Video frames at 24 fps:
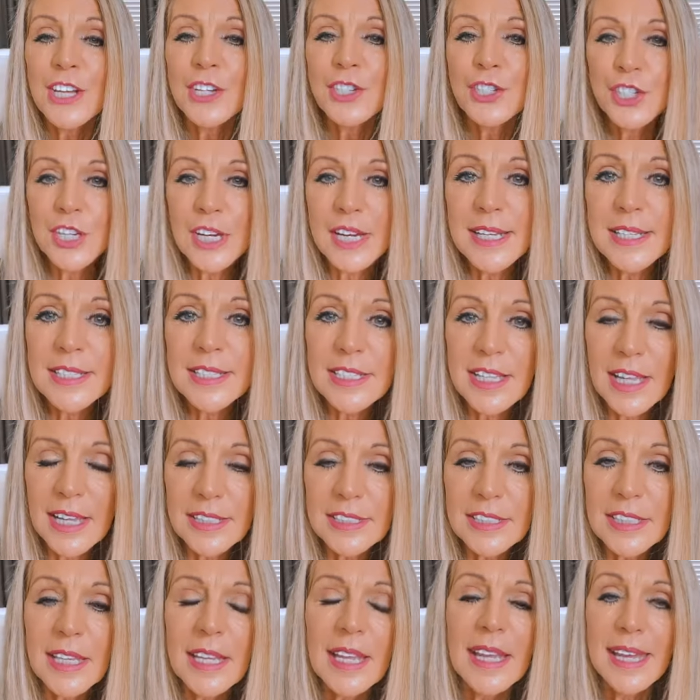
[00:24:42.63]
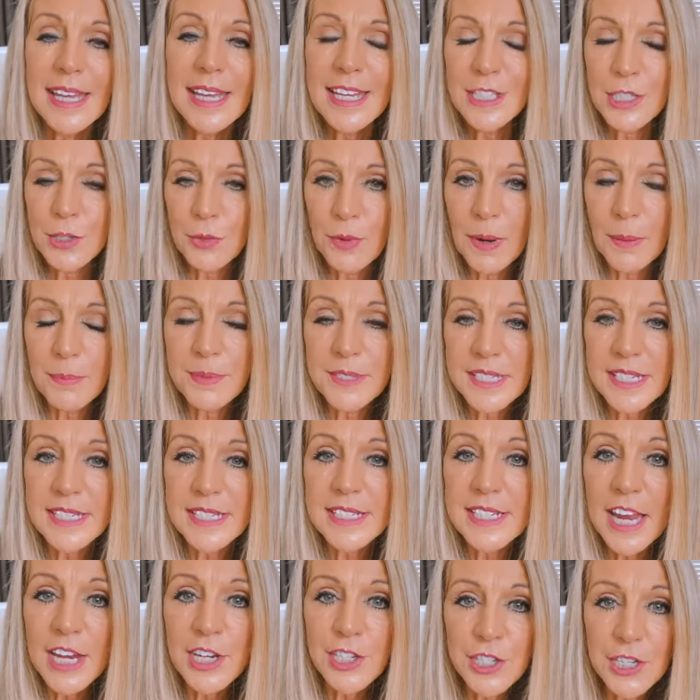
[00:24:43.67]
Jesus is the
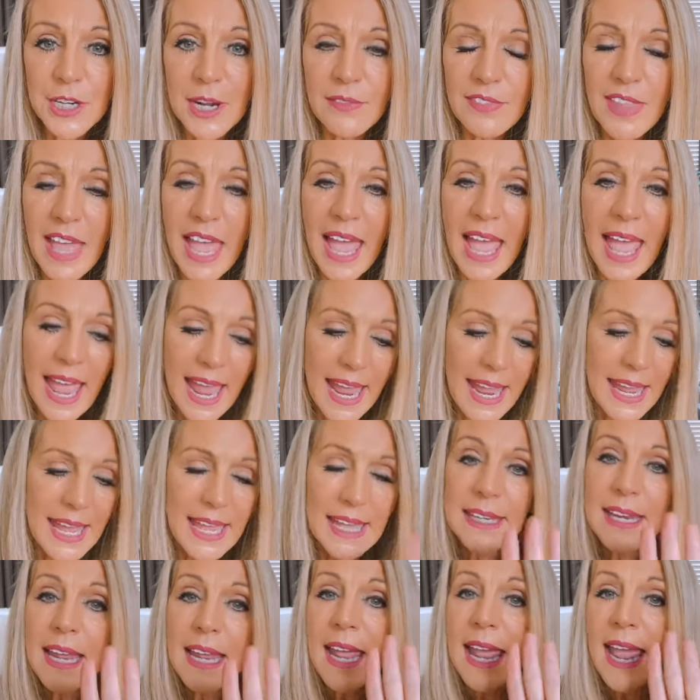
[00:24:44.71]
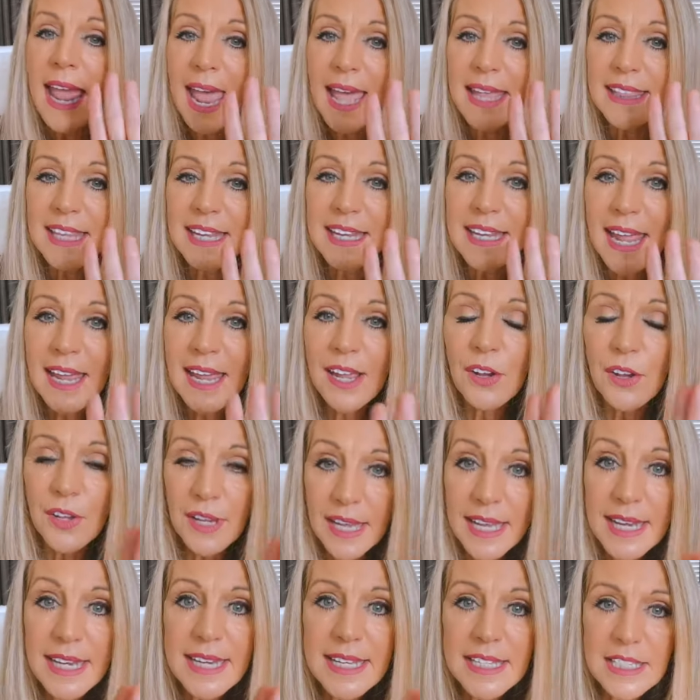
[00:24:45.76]
representation of that hand and the nail
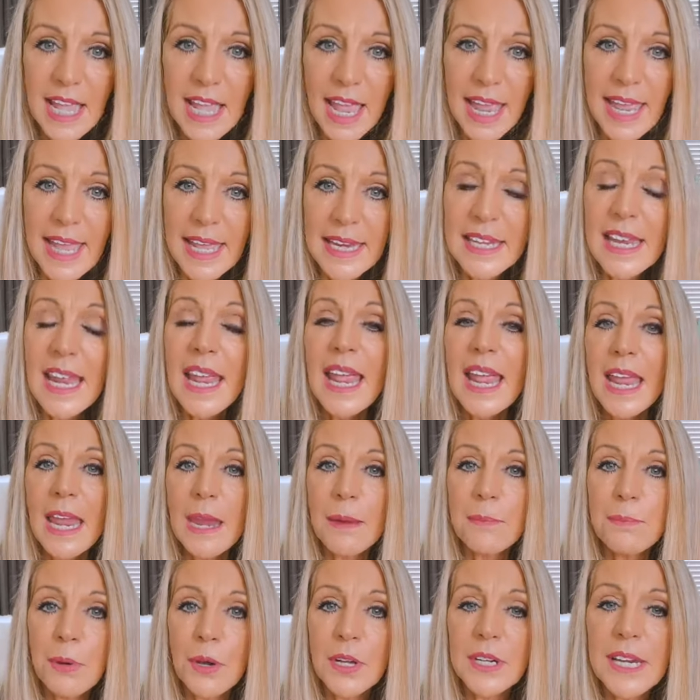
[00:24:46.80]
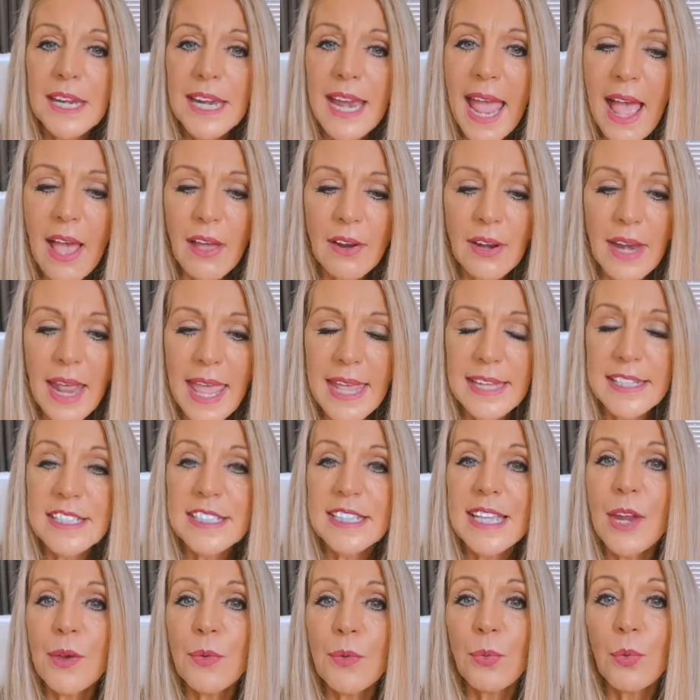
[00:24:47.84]
in his hand. He put it out and
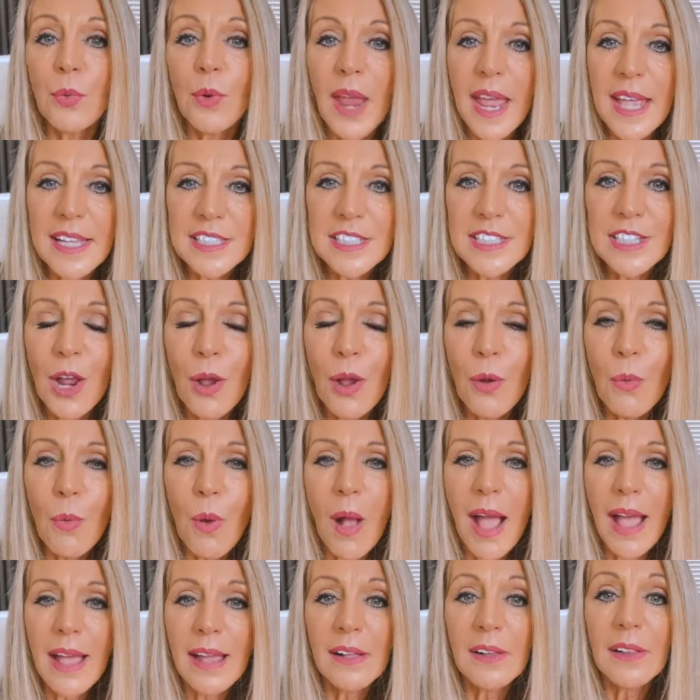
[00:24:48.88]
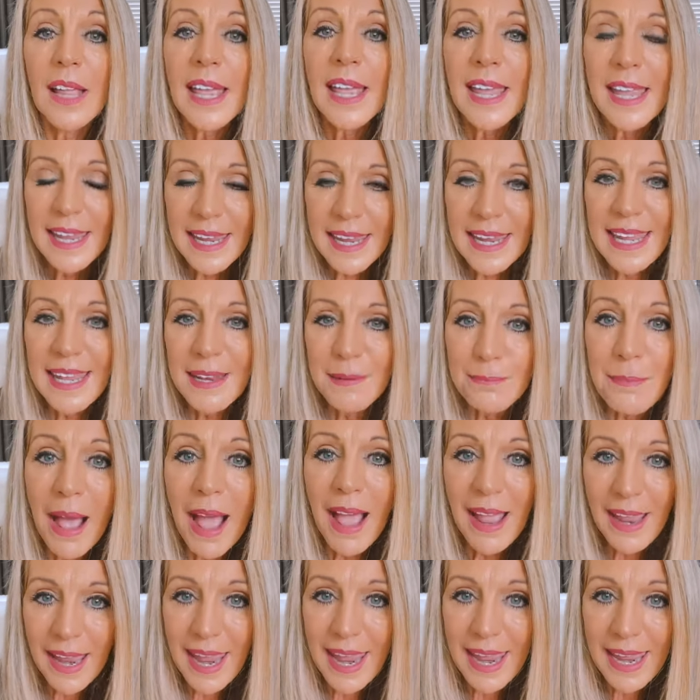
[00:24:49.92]
said, rest a while in
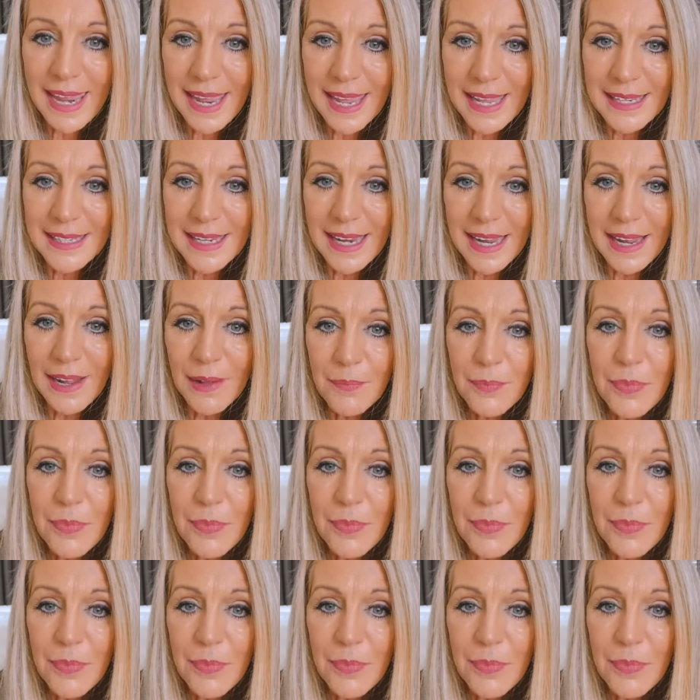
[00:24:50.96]
my hand.